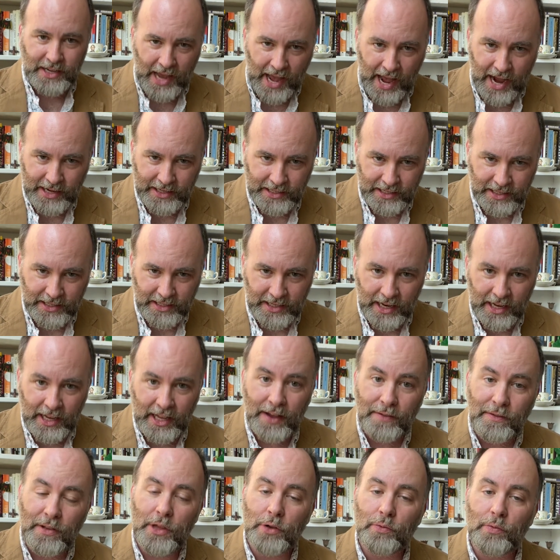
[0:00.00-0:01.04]
taxes and
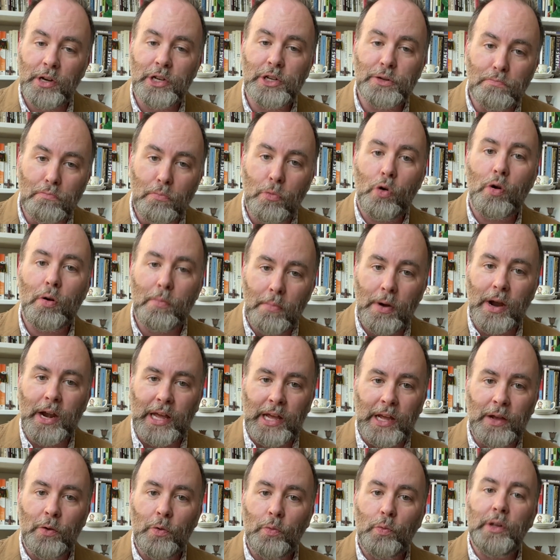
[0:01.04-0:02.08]
giving the rich more
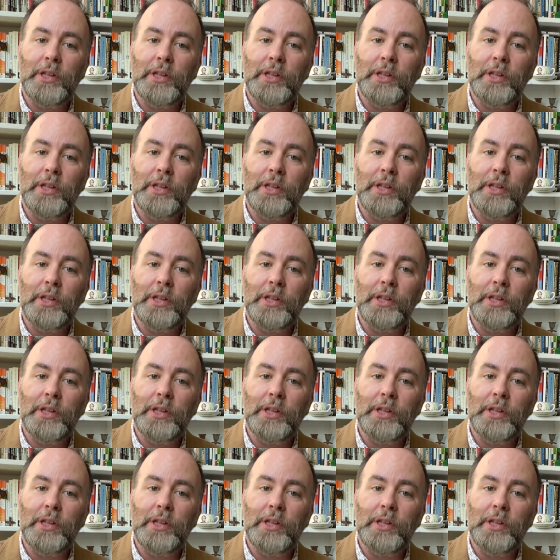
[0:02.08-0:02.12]
money